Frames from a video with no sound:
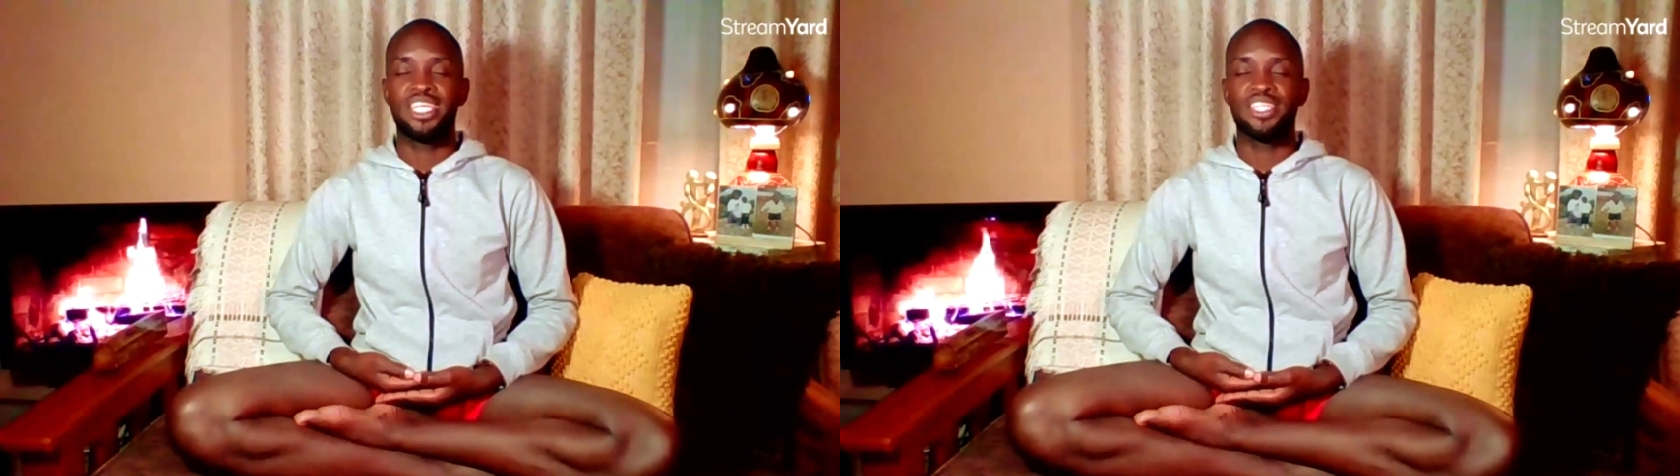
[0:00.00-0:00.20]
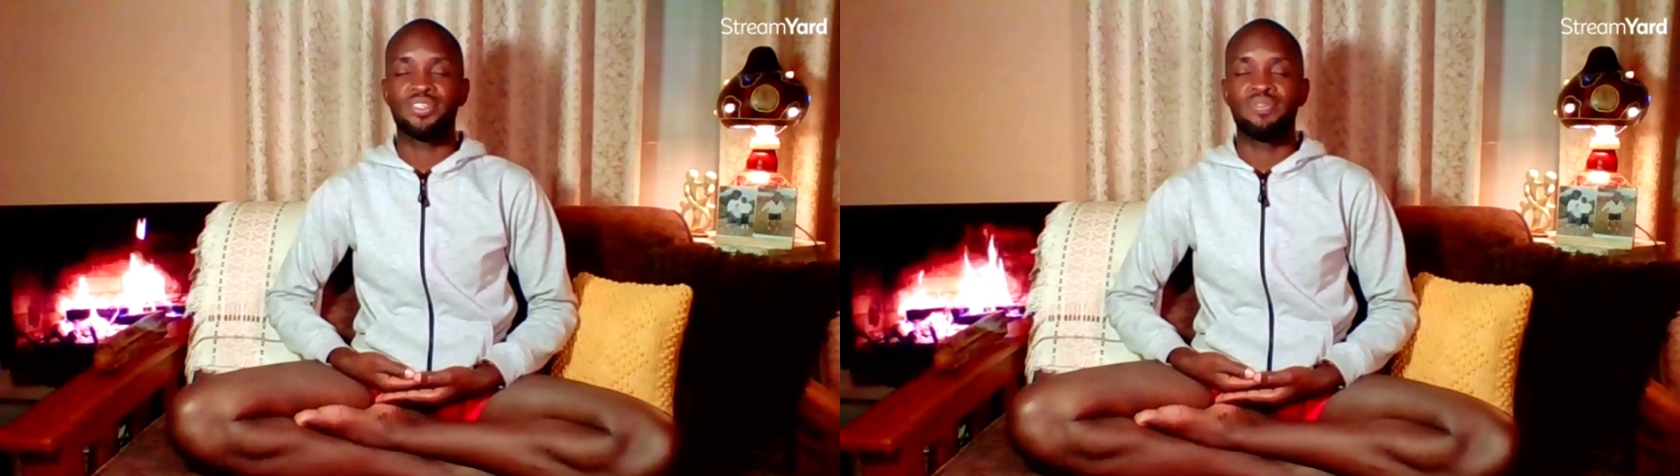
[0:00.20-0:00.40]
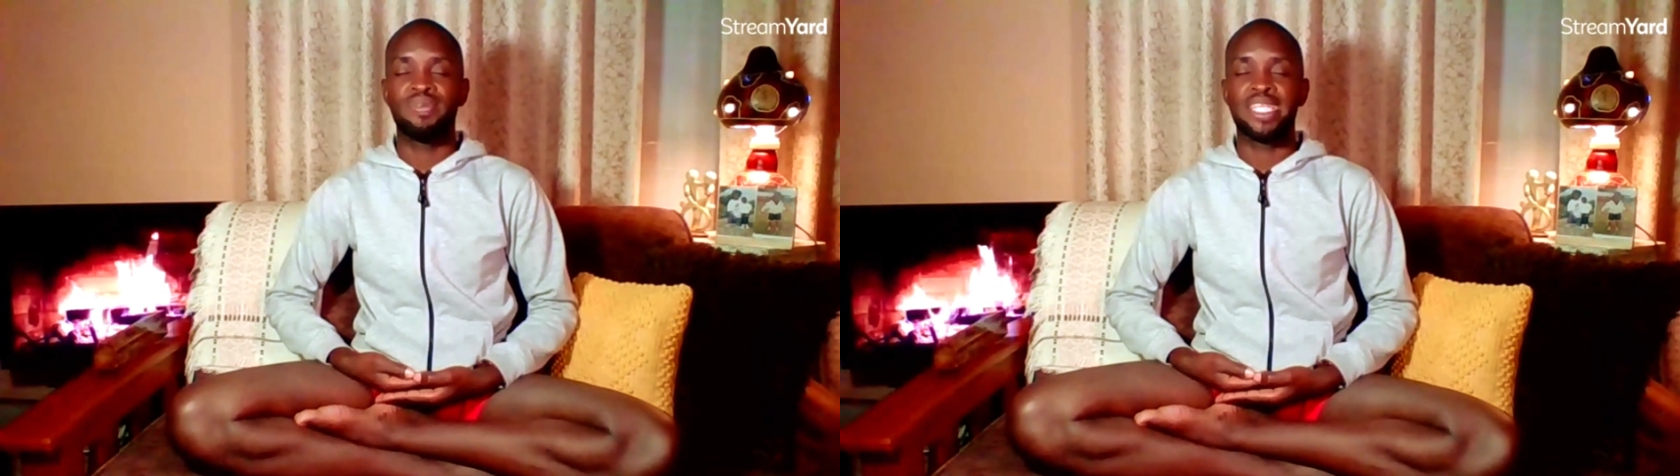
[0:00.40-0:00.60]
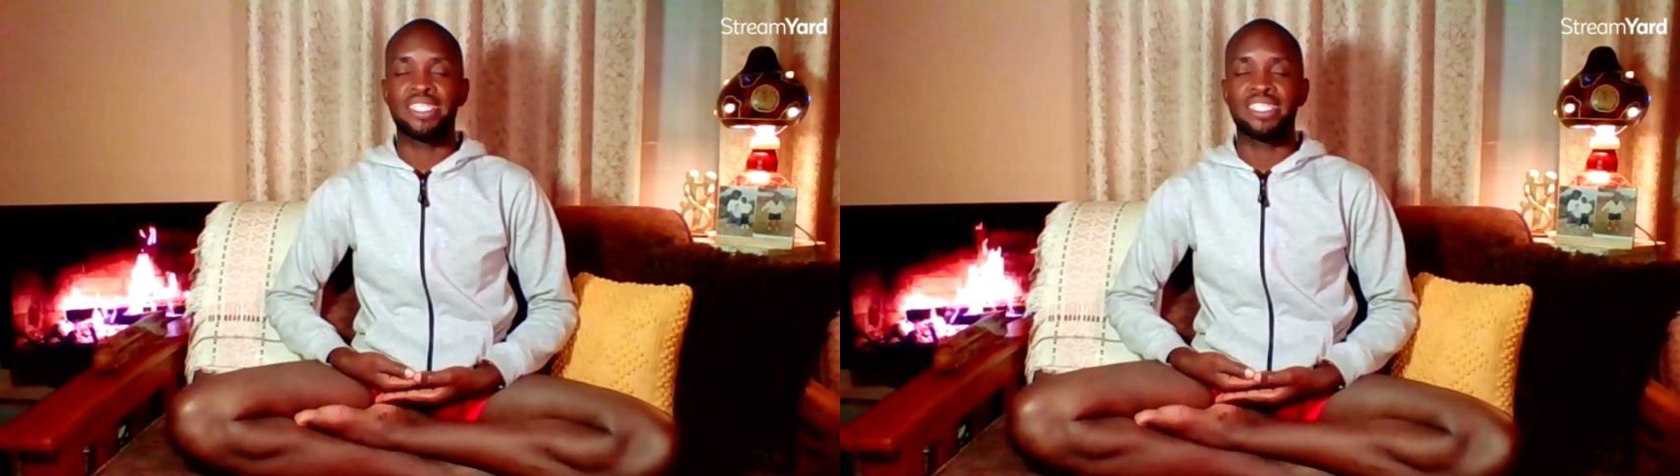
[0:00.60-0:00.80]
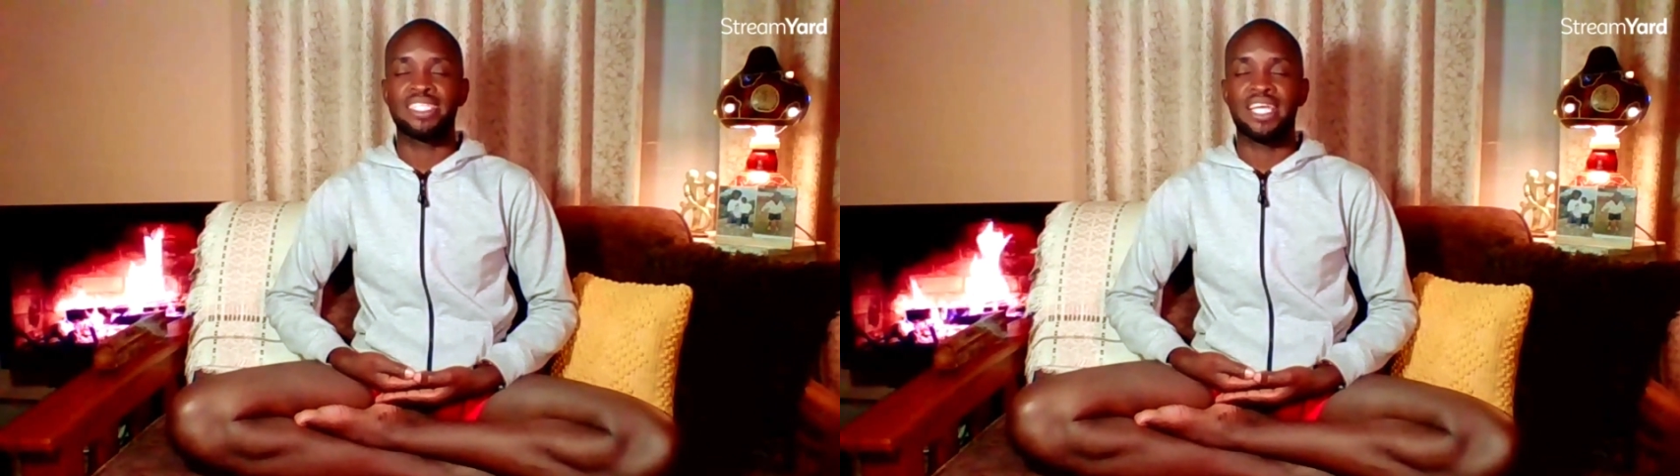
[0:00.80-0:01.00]
could be the
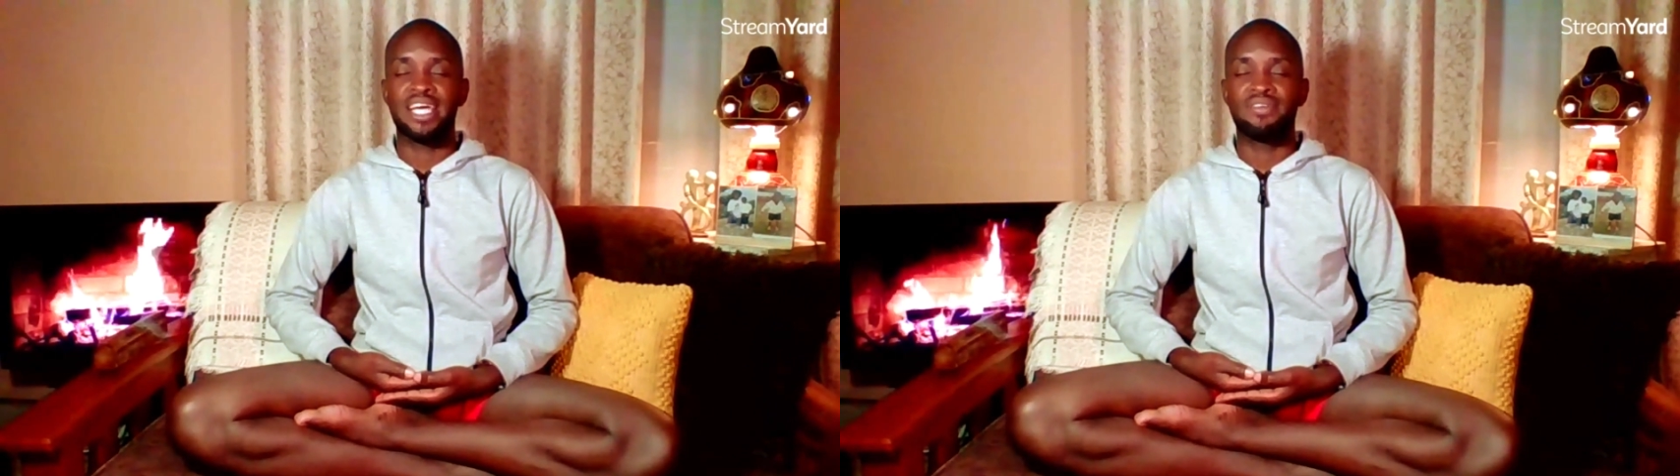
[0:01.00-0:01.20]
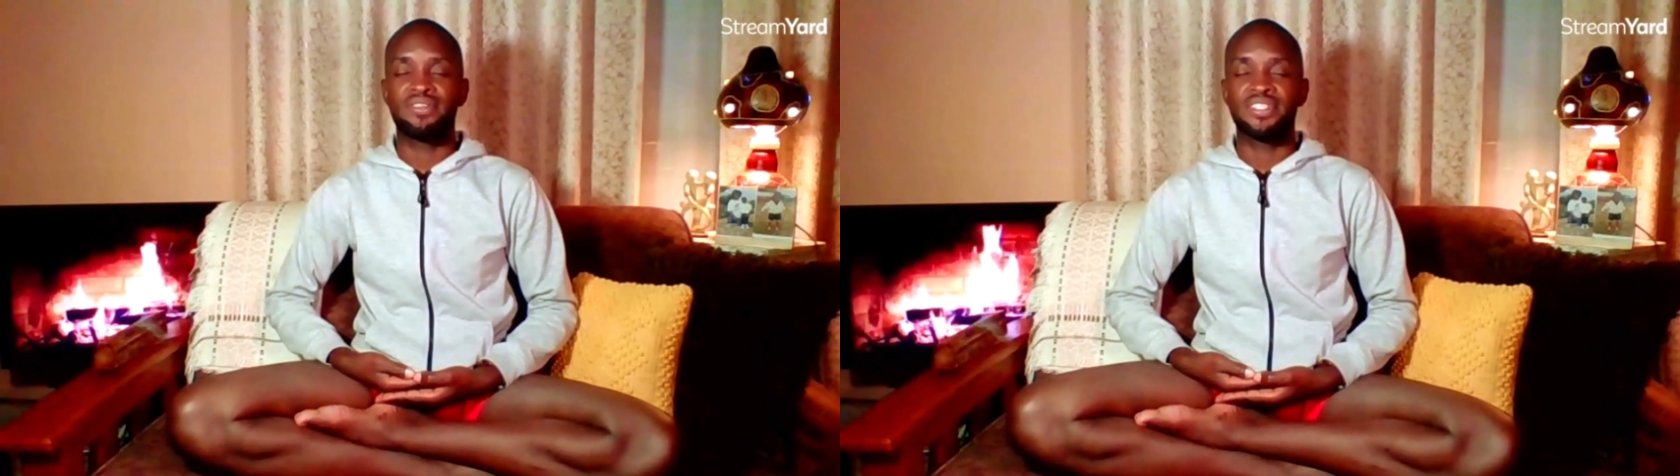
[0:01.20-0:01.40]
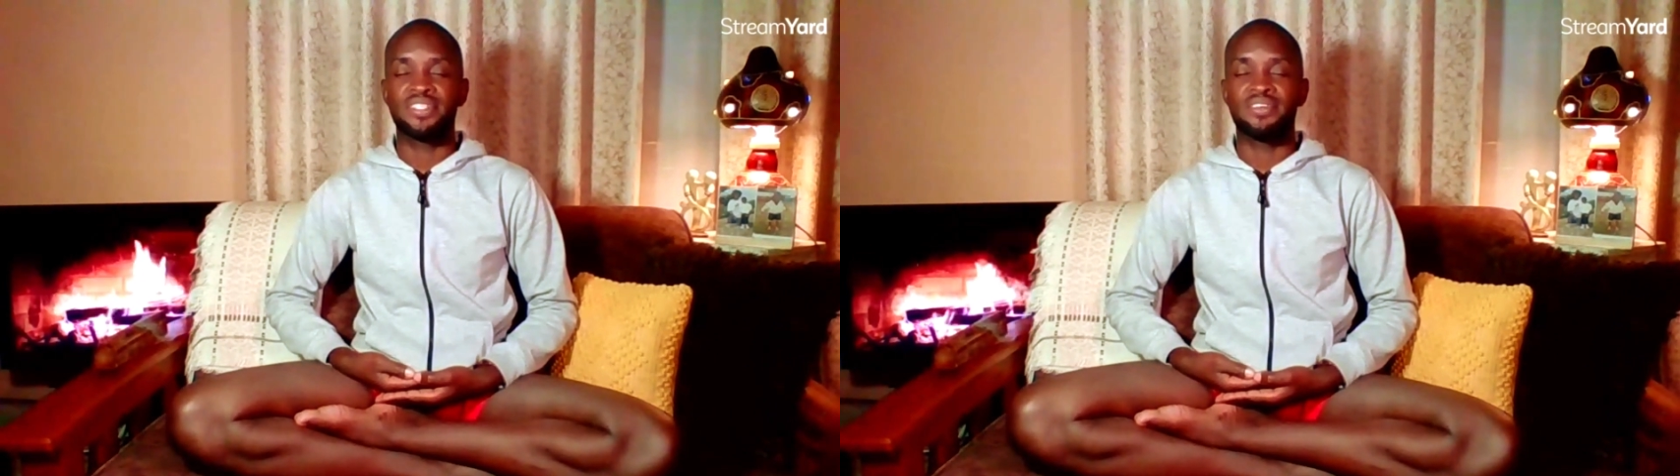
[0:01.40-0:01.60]
sounds